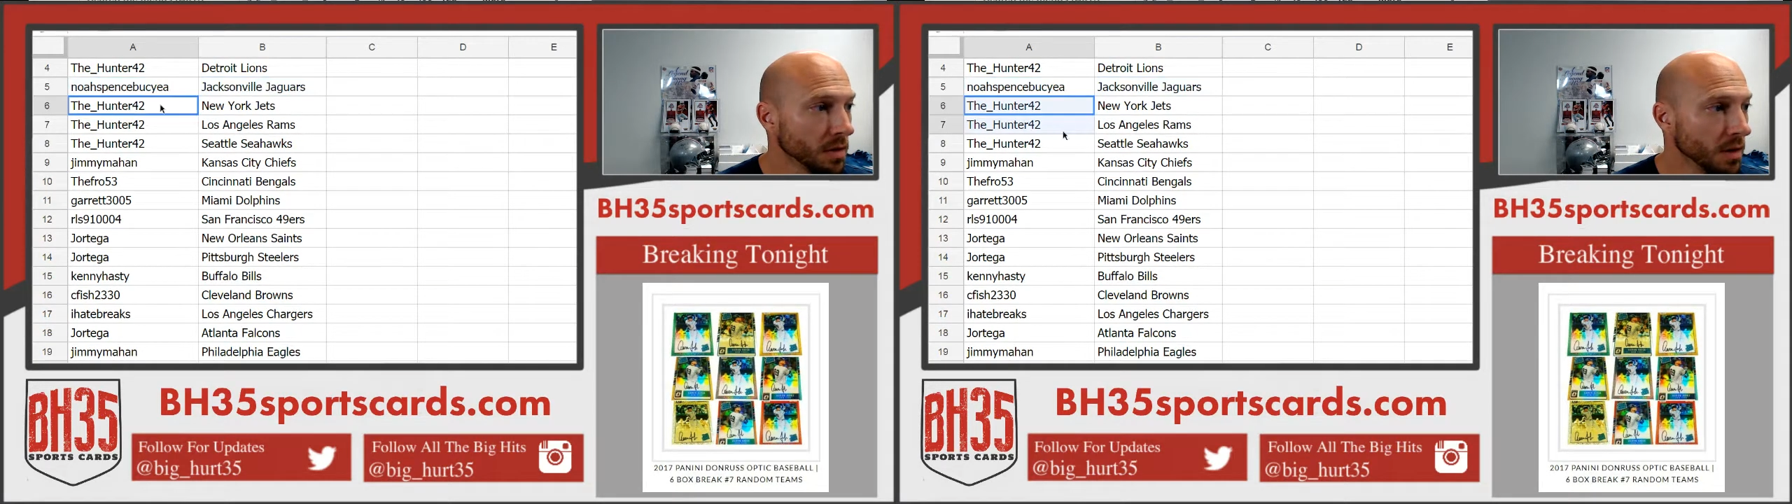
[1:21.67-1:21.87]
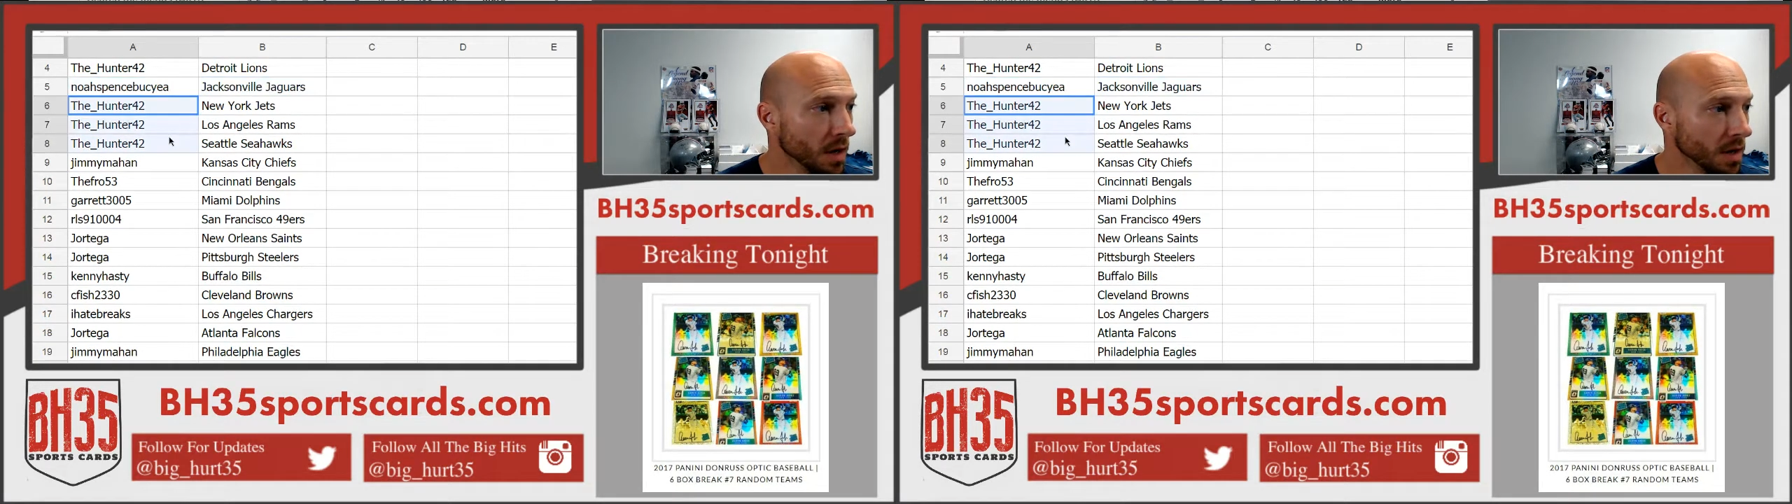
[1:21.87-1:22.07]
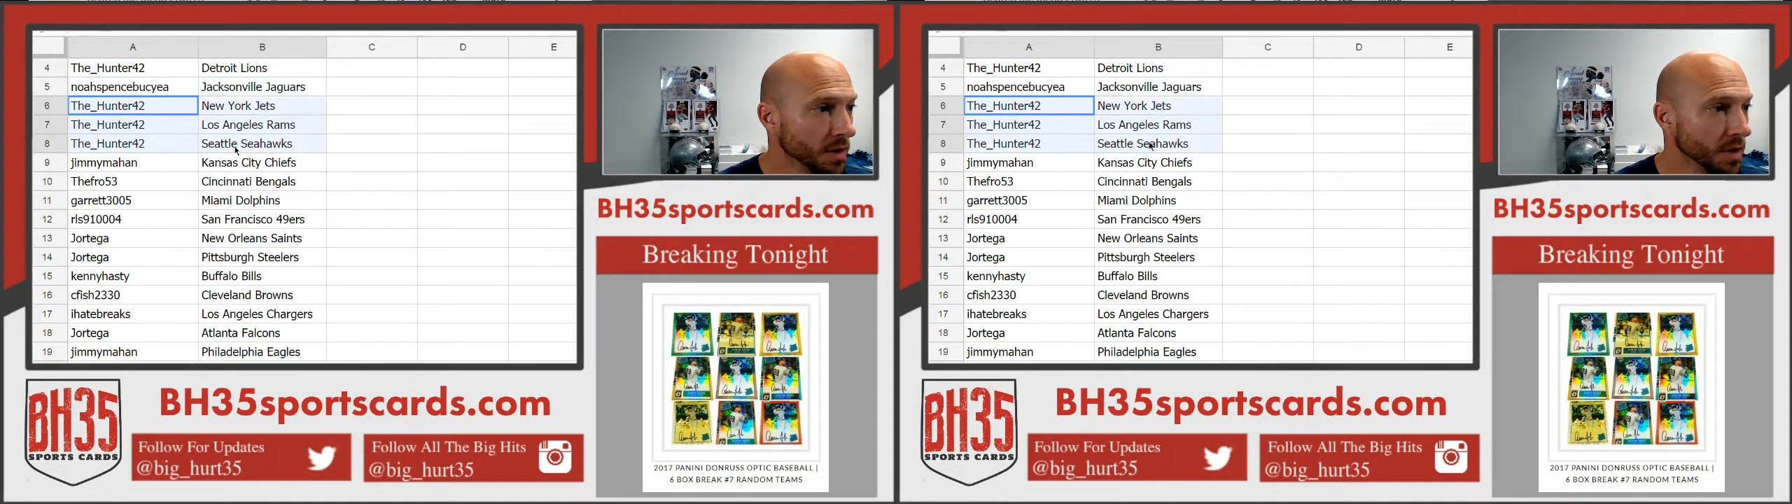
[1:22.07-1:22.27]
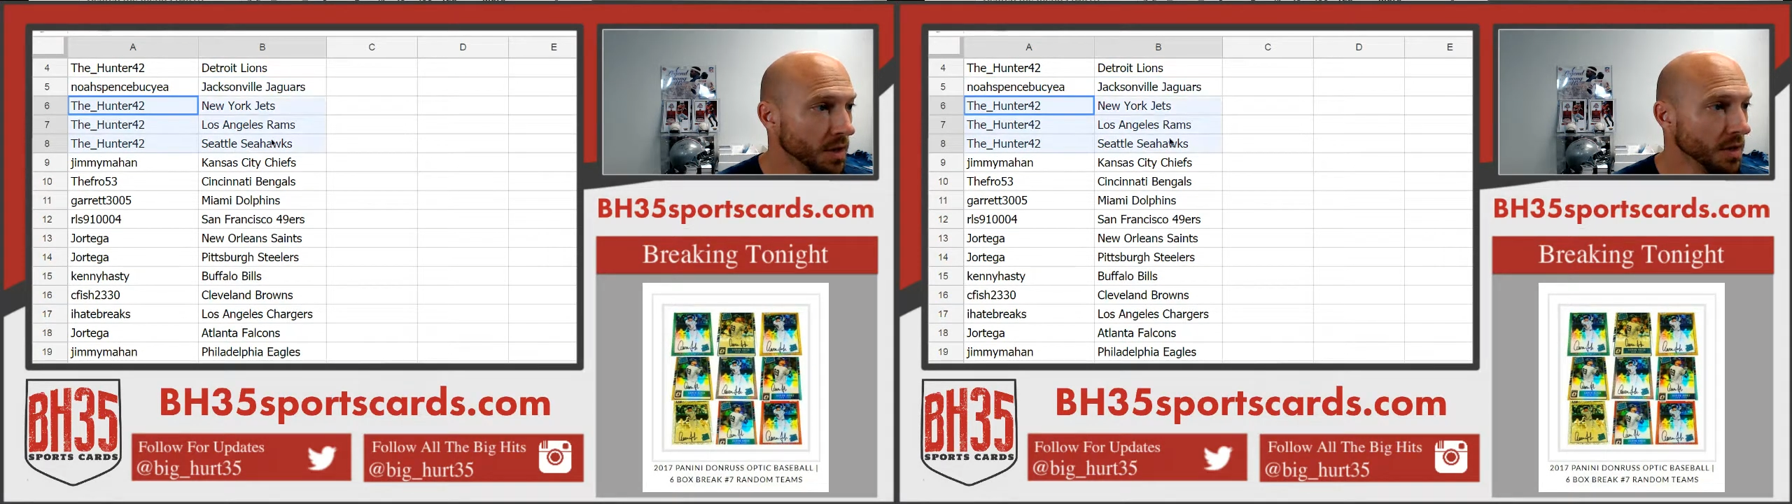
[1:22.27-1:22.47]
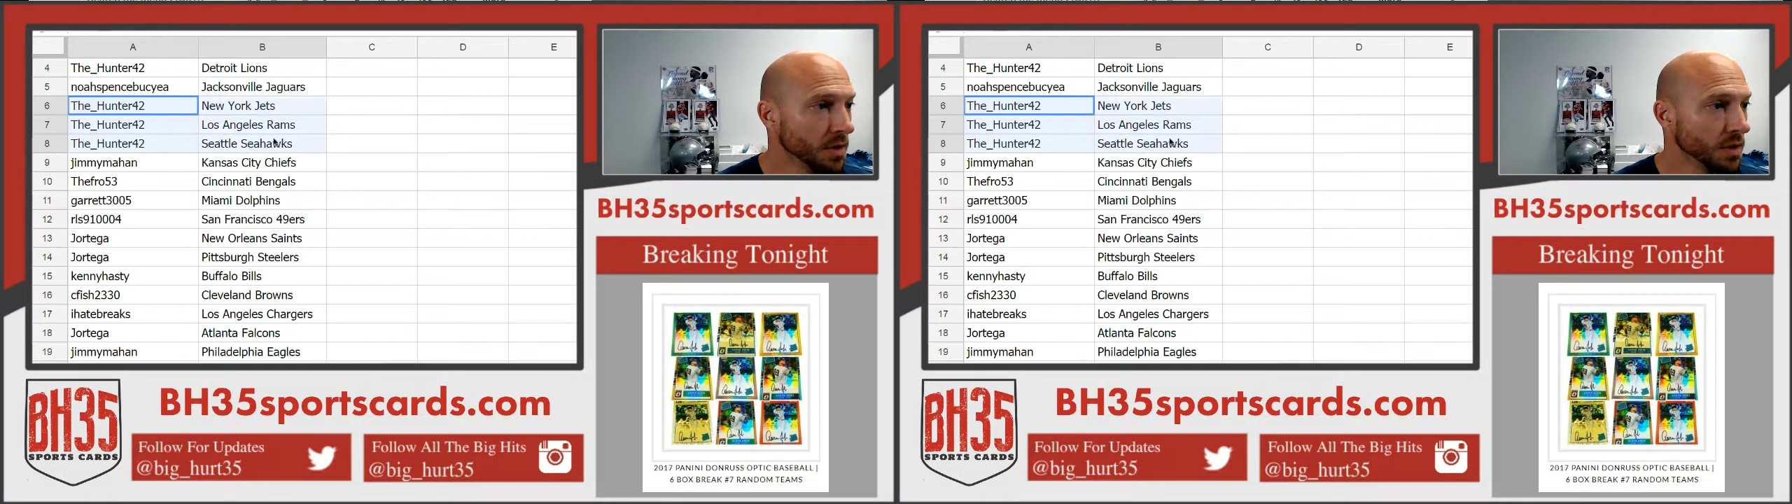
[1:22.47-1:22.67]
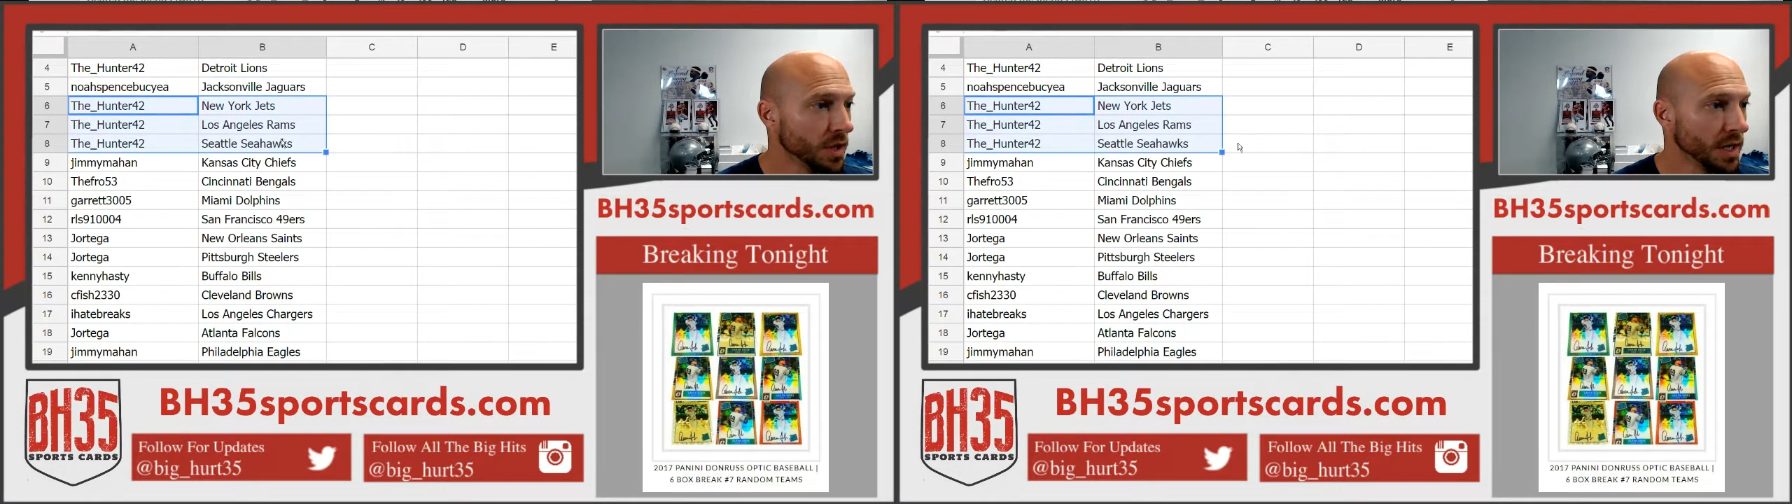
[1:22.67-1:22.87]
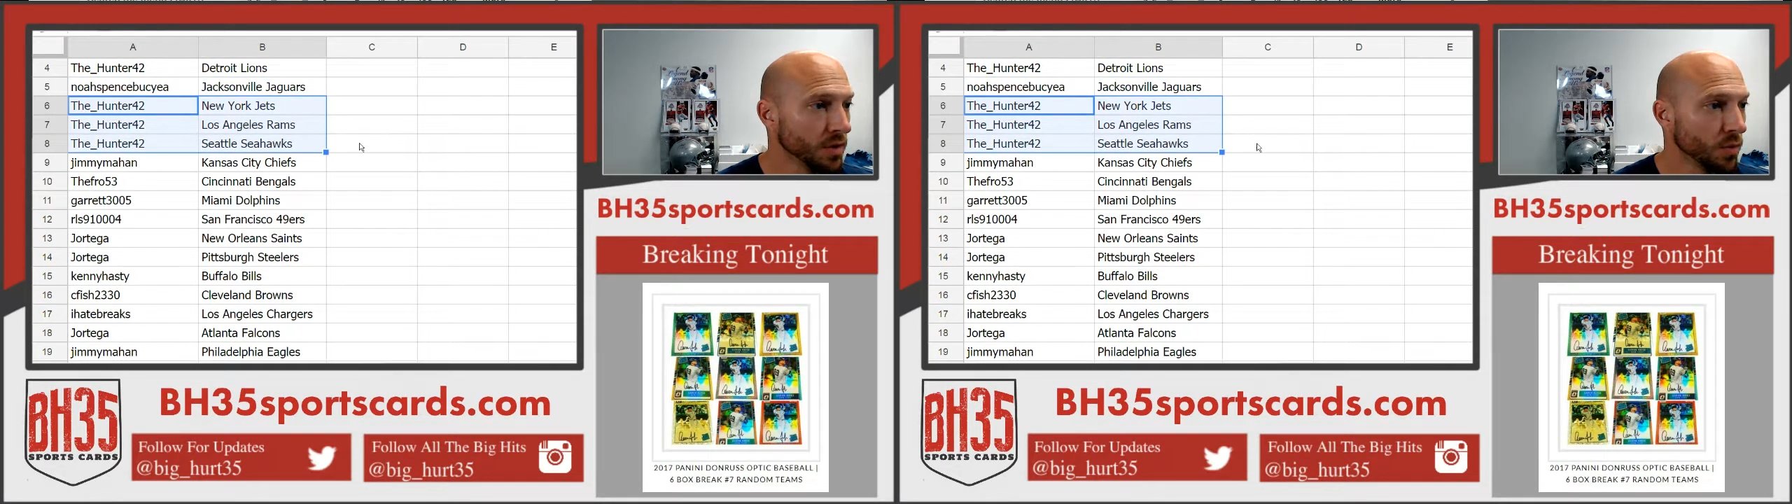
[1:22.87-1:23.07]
The Hunter, Jets,